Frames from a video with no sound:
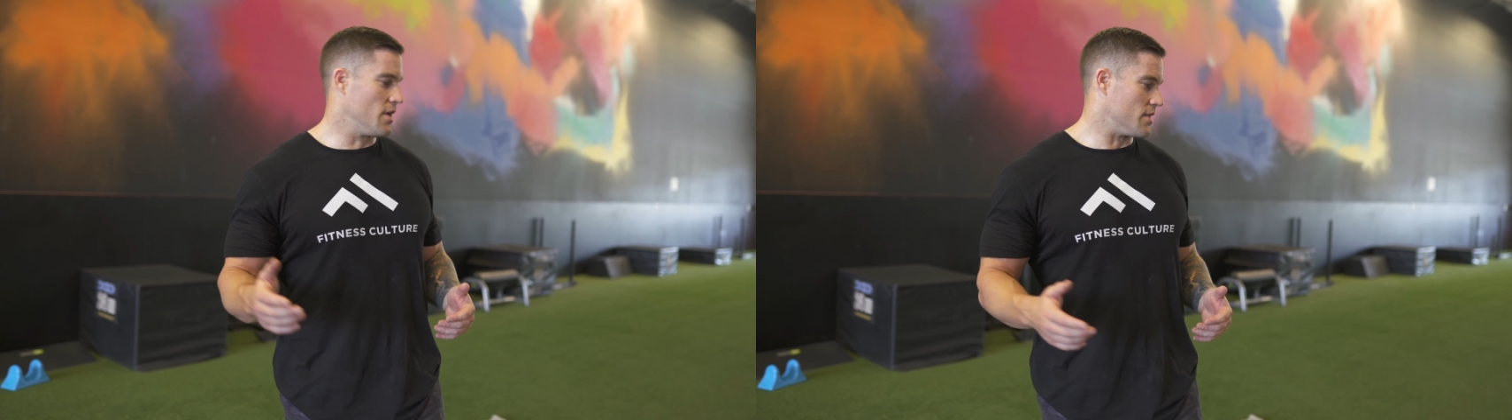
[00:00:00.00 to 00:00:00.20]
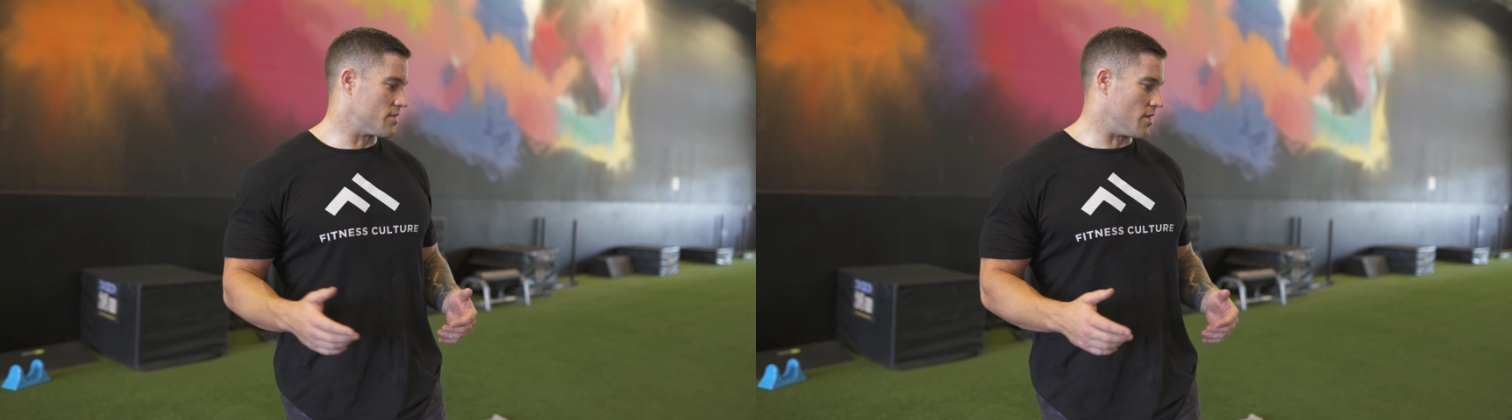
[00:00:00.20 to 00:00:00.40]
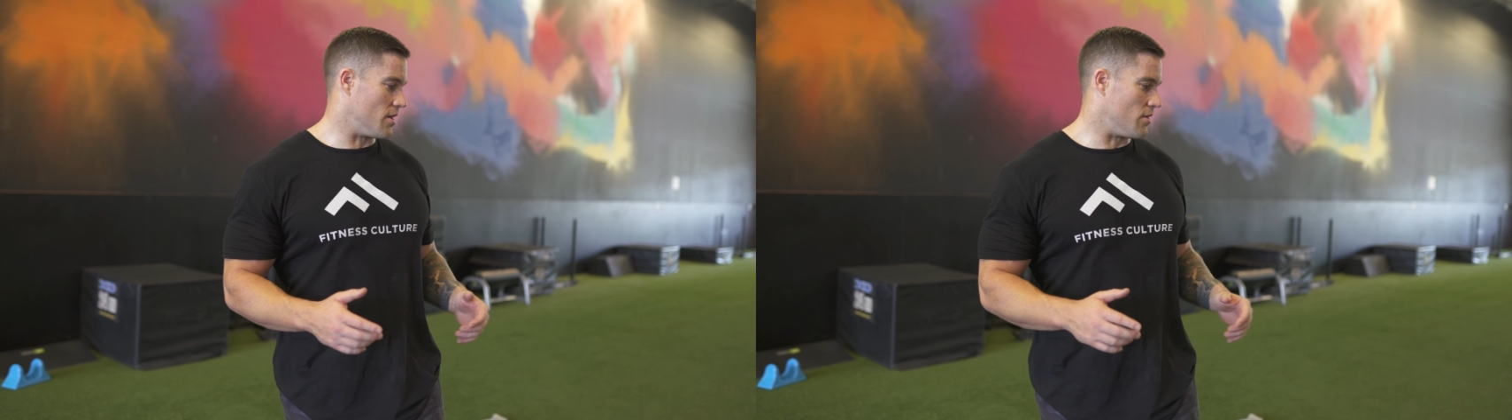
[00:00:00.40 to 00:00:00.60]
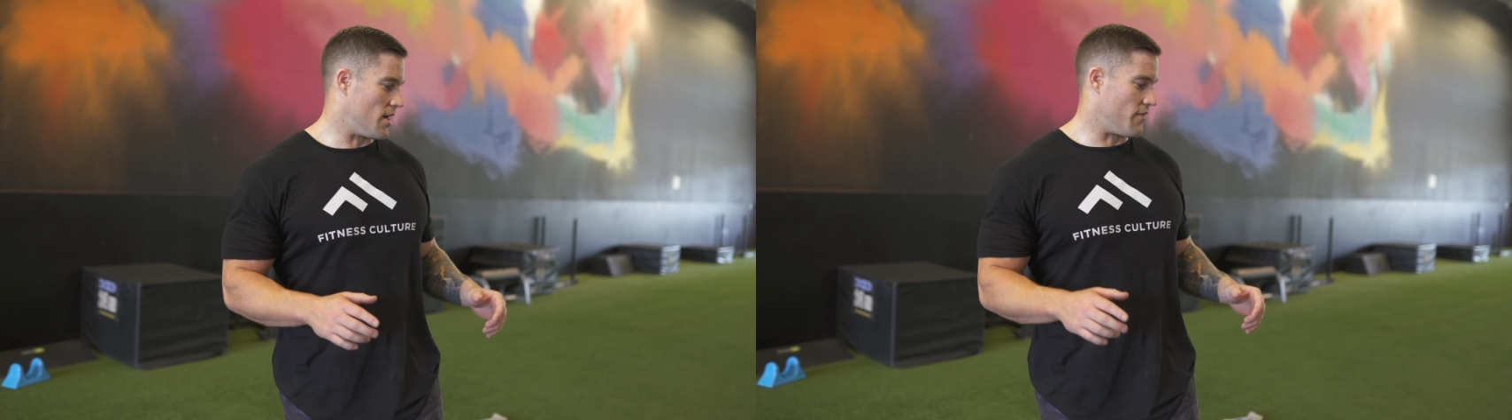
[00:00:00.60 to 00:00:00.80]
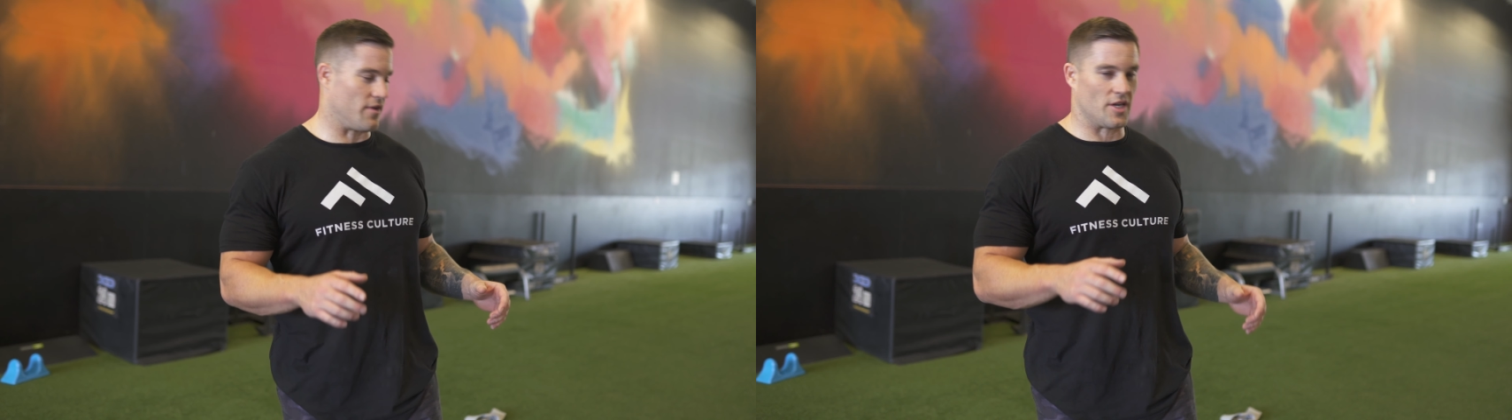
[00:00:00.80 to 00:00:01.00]
and so
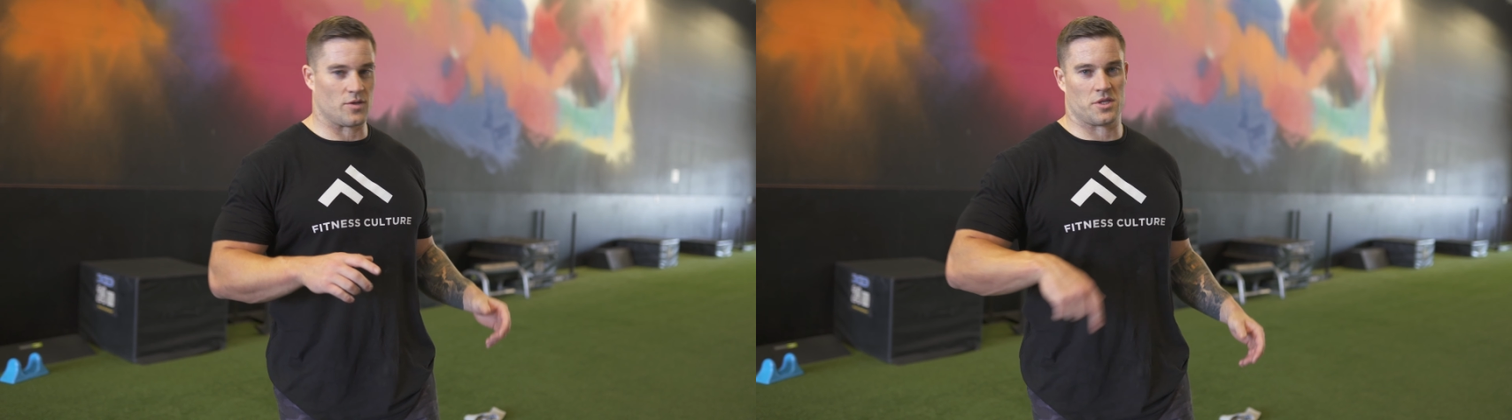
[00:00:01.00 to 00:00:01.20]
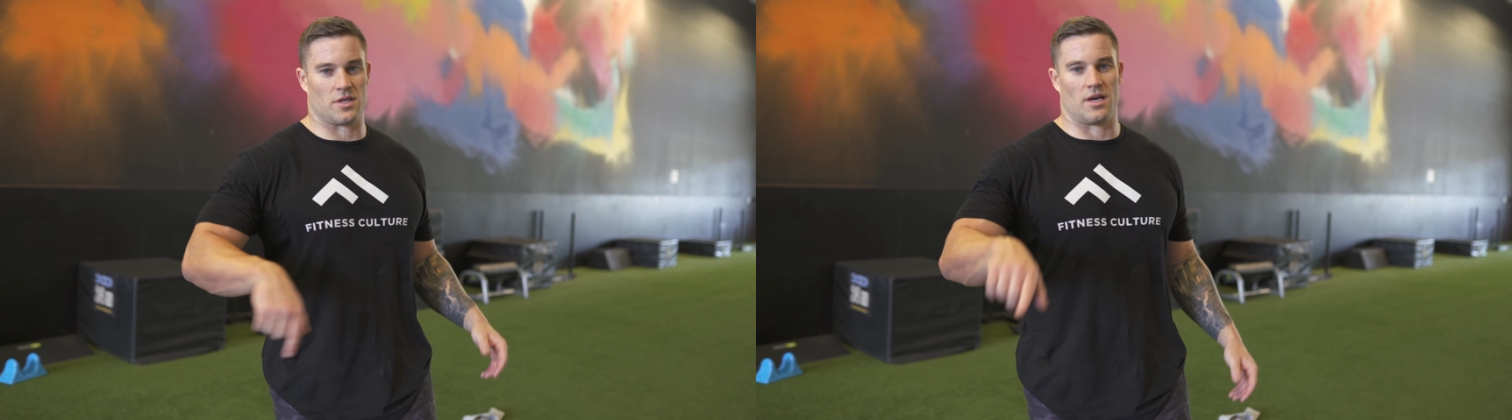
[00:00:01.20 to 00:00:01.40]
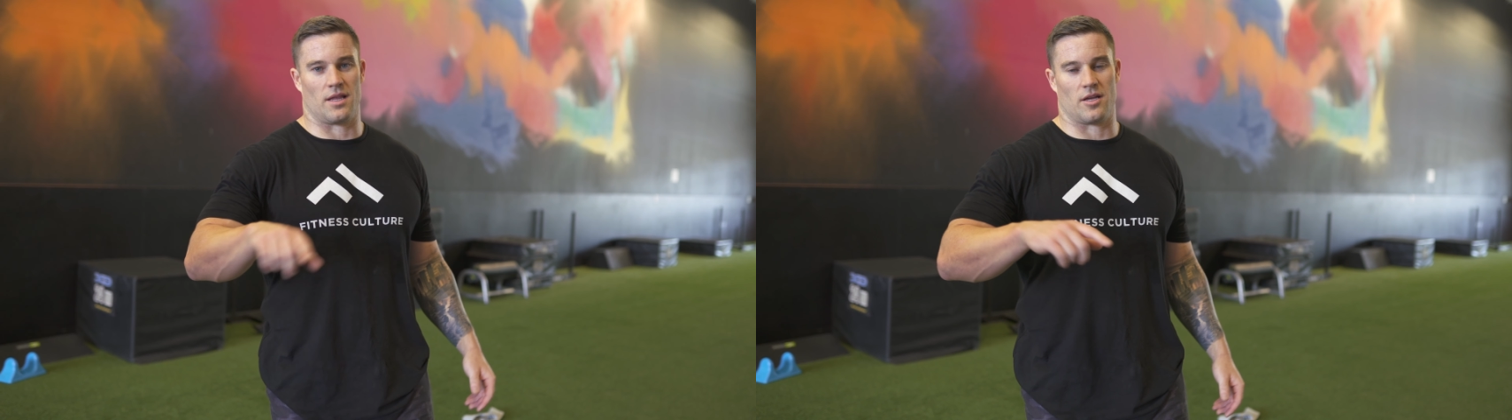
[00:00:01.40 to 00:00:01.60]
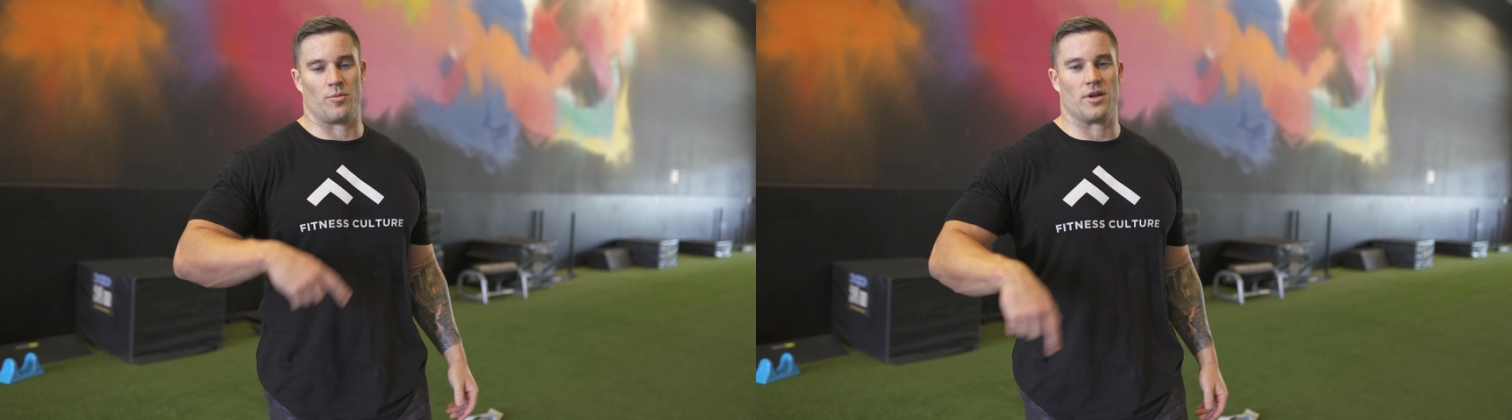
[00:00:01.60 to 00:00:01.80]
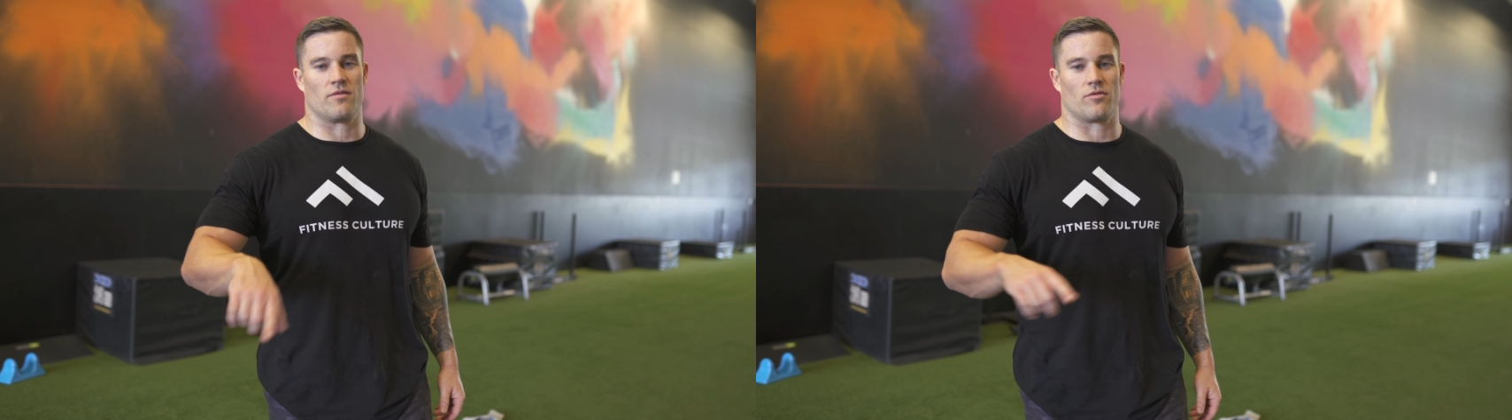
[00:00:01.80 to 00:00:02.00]
I finish with a little
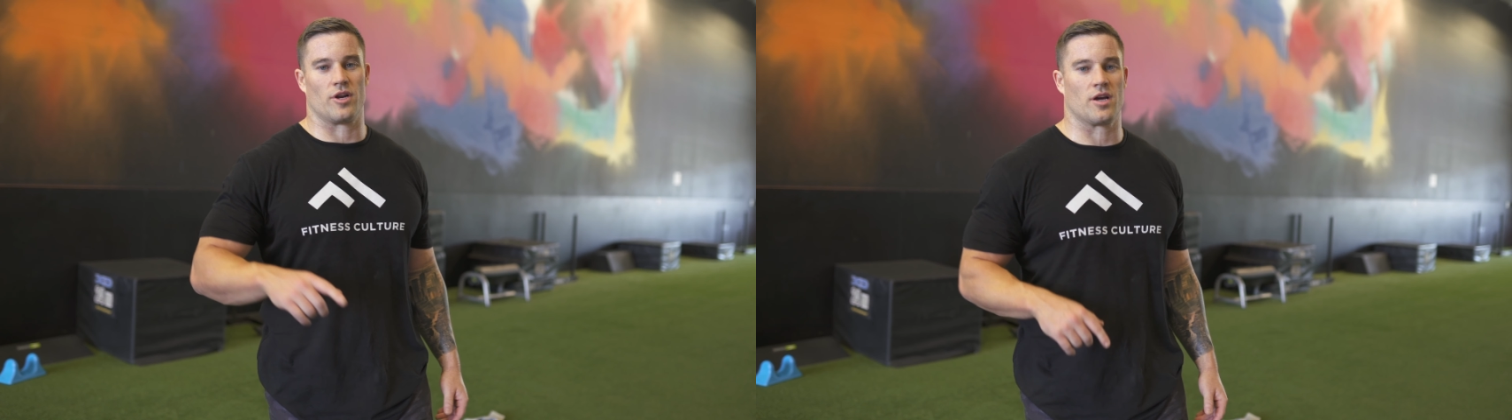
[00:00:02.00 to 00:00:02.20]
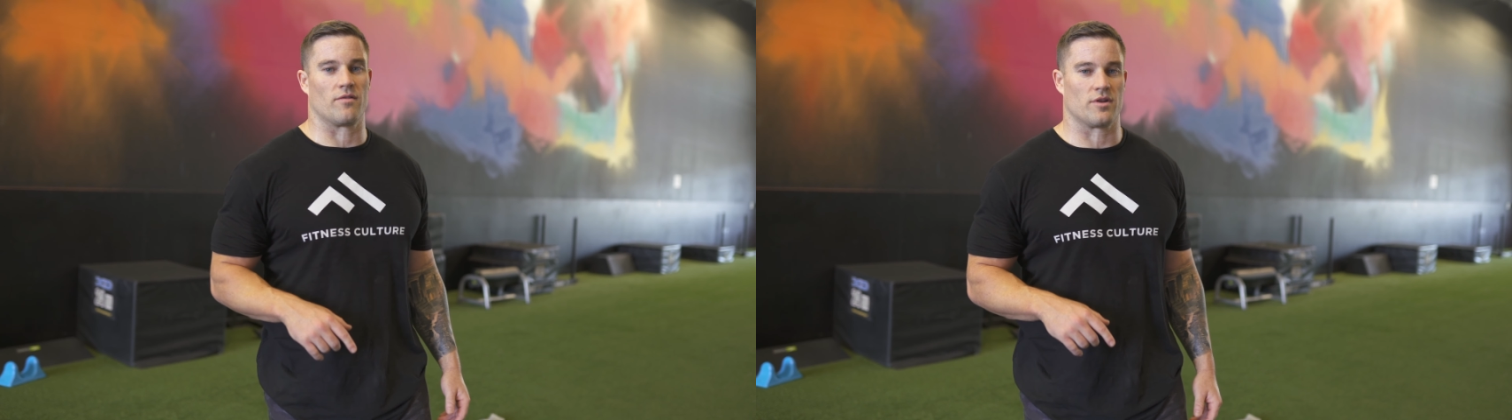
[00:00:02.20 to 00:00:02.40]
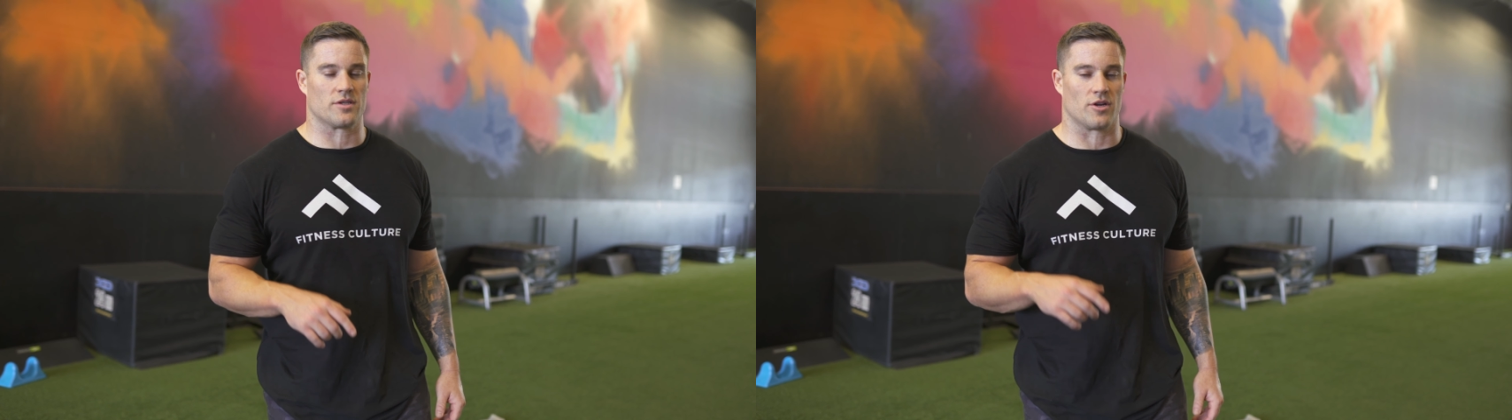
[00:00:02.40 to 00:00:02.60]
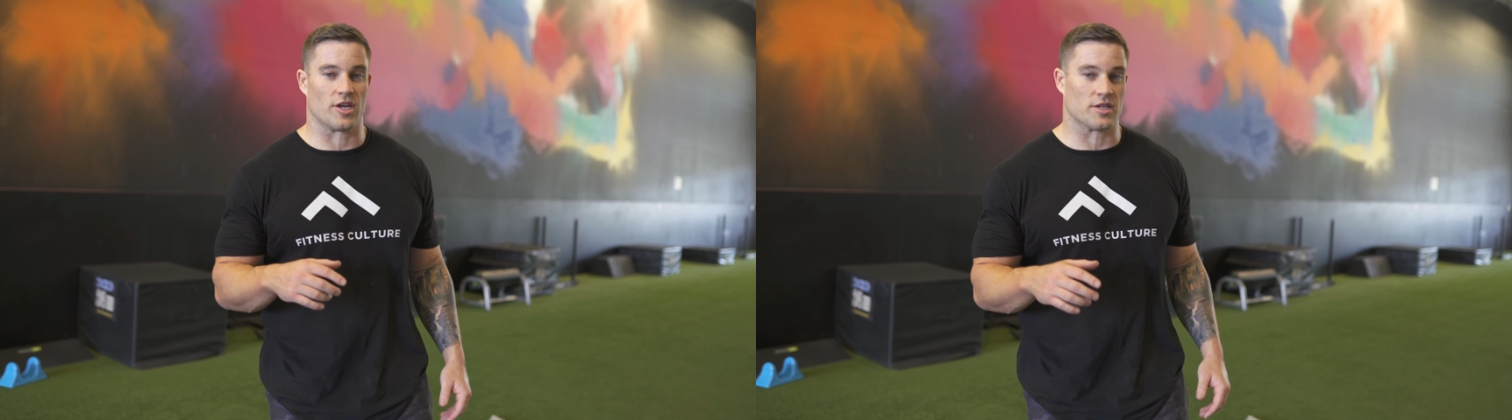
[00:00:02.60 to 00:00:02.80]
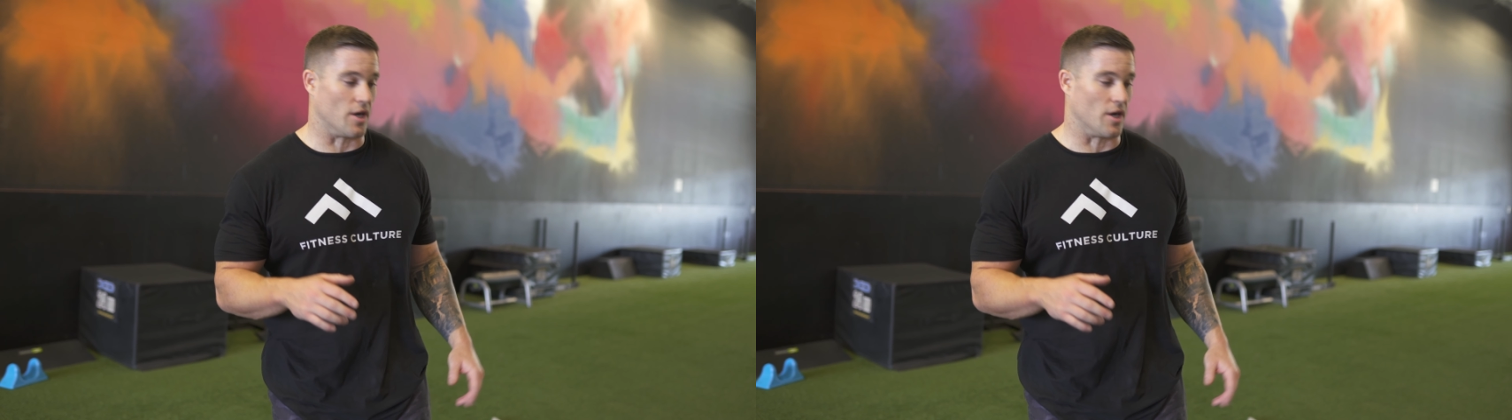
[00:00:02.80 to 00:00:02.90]
bit of a recovery circuit.